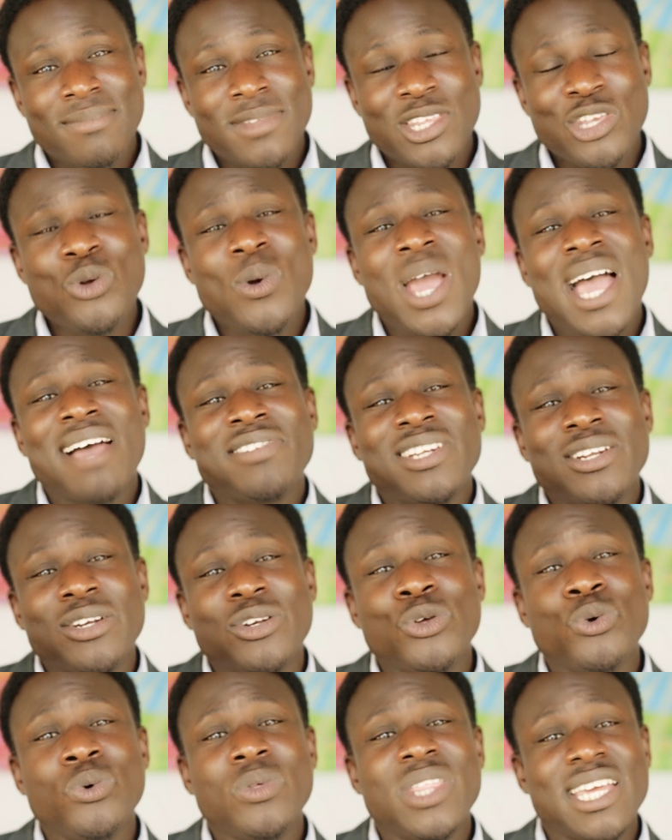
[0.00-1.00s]
You have to
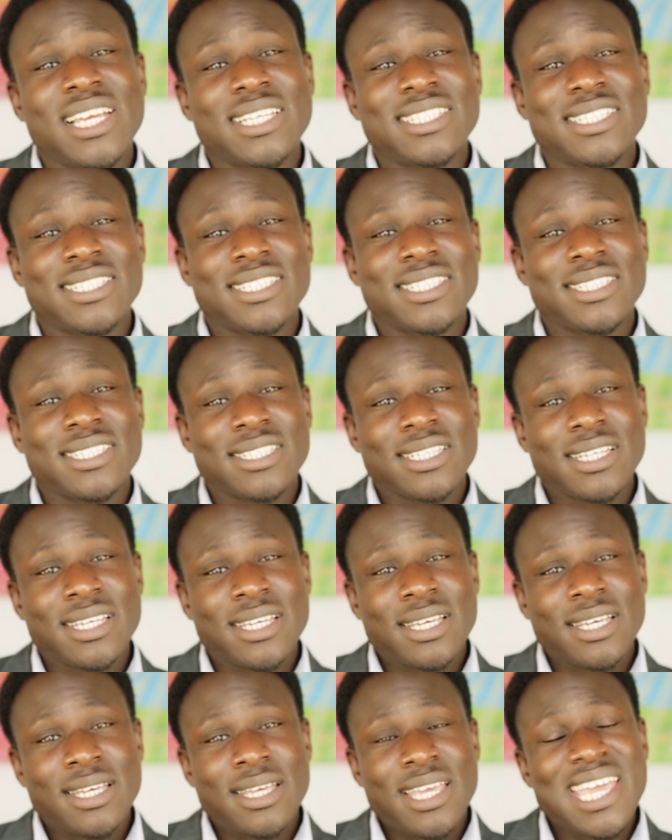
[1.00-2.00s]
do this
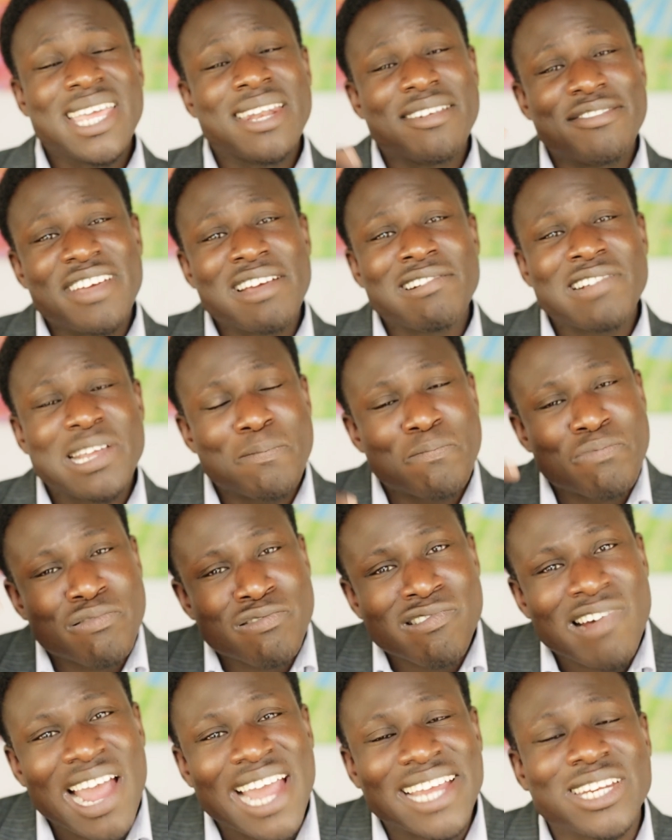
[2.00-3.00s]
in a very
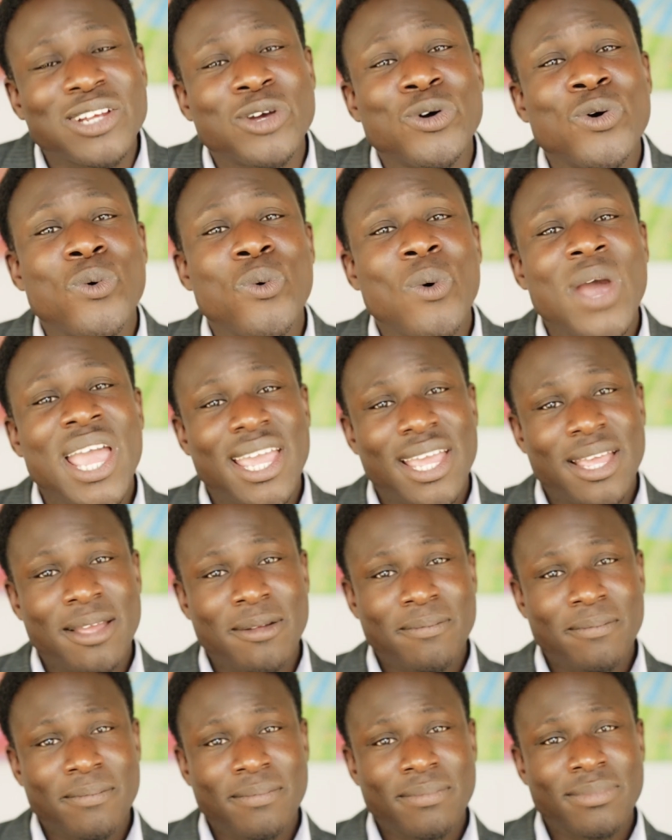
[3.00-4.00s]
practical way.
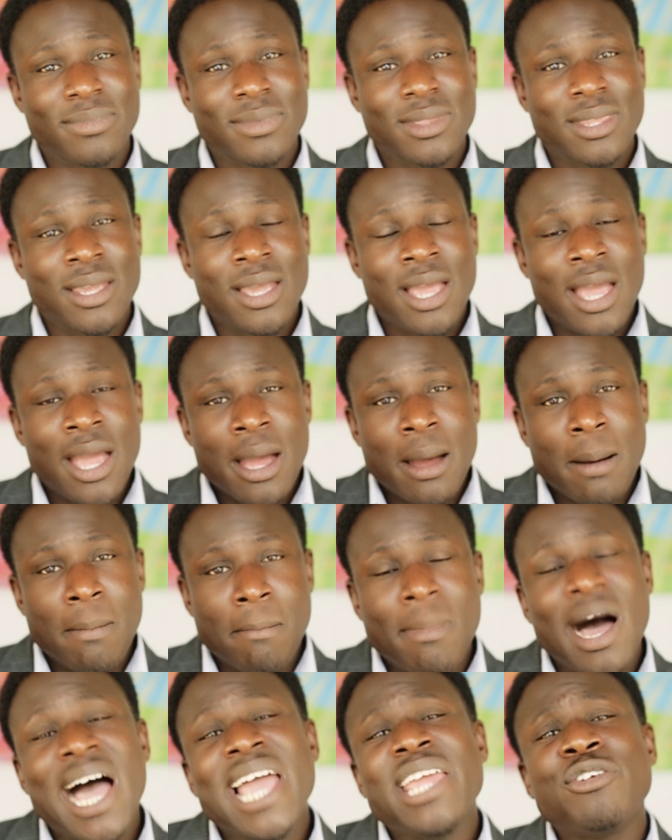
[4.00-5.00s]

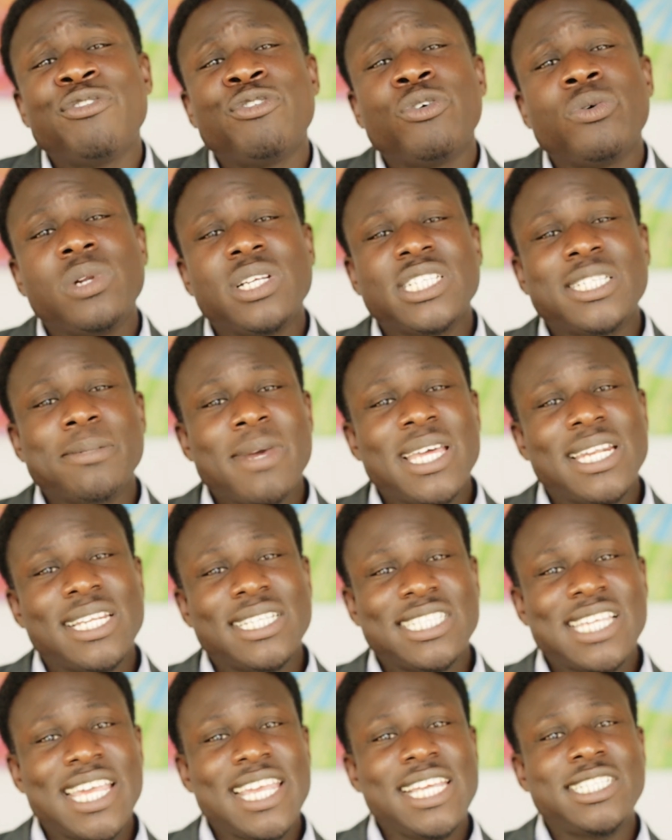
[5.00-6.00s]
Mindfulness
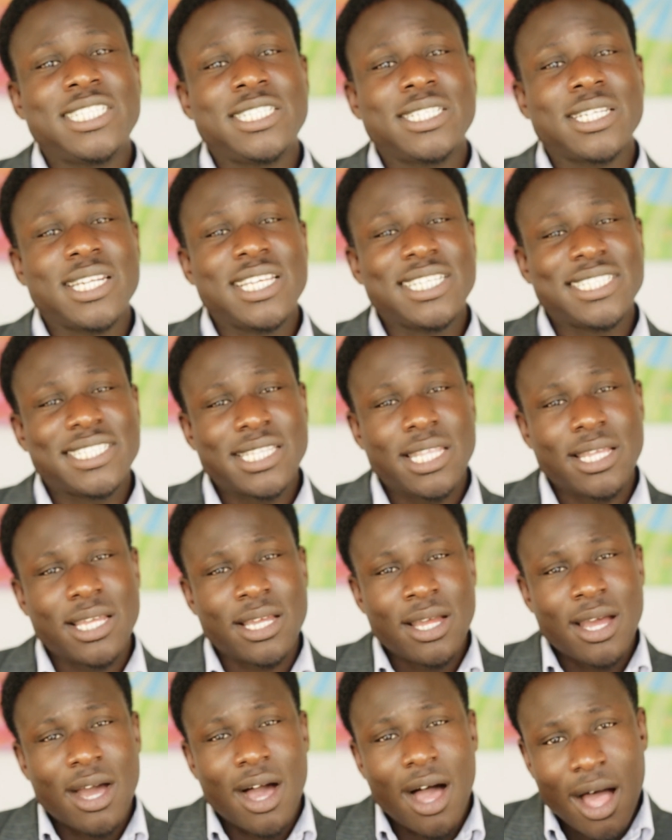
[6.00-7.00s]
meditation is
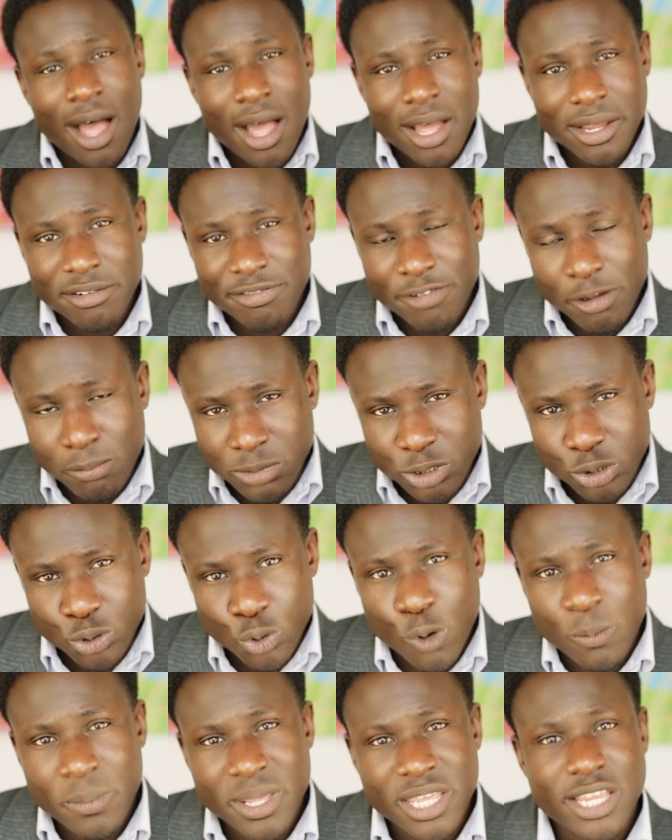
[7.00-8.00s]
the art of
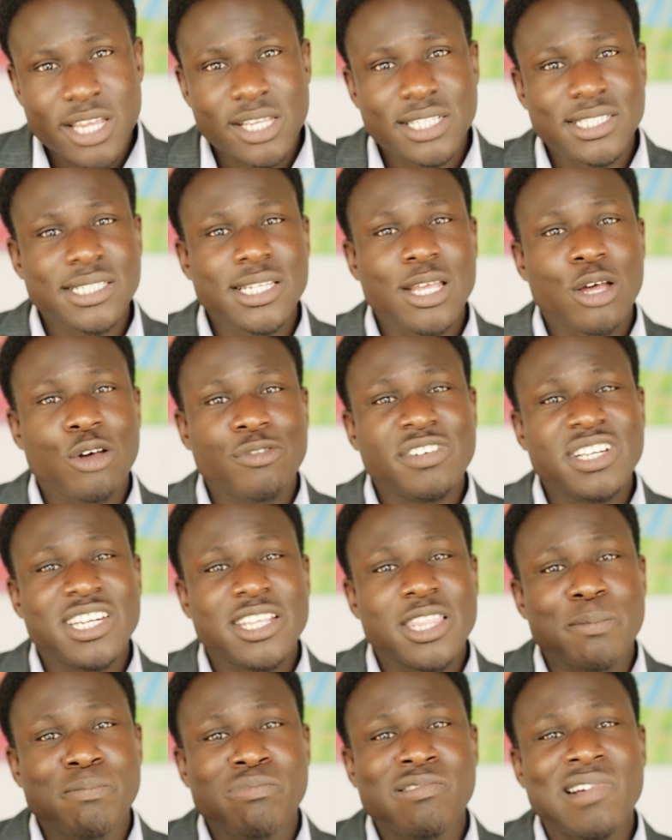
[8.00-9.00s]
absorbing yourself
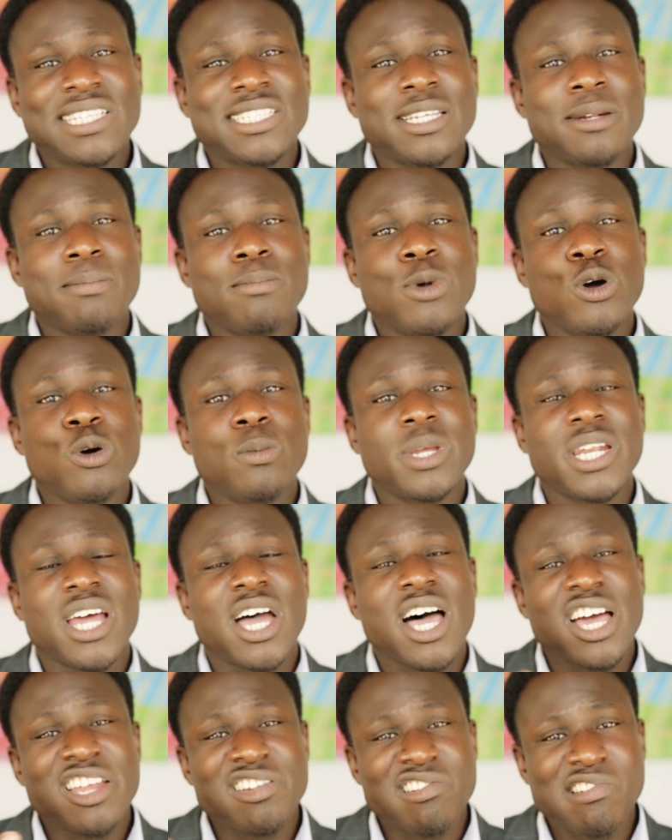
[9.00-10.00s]
into the present moment
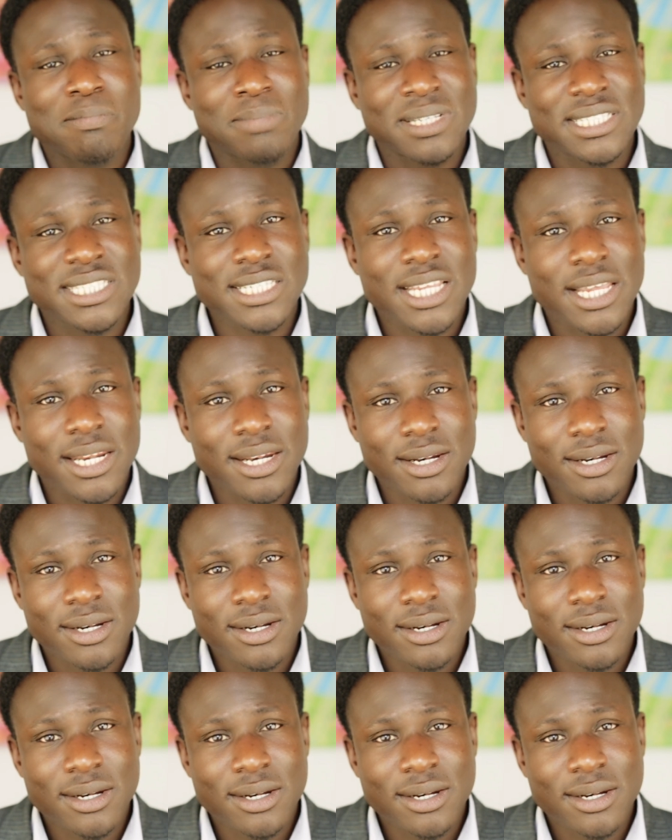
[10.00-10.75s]
100%.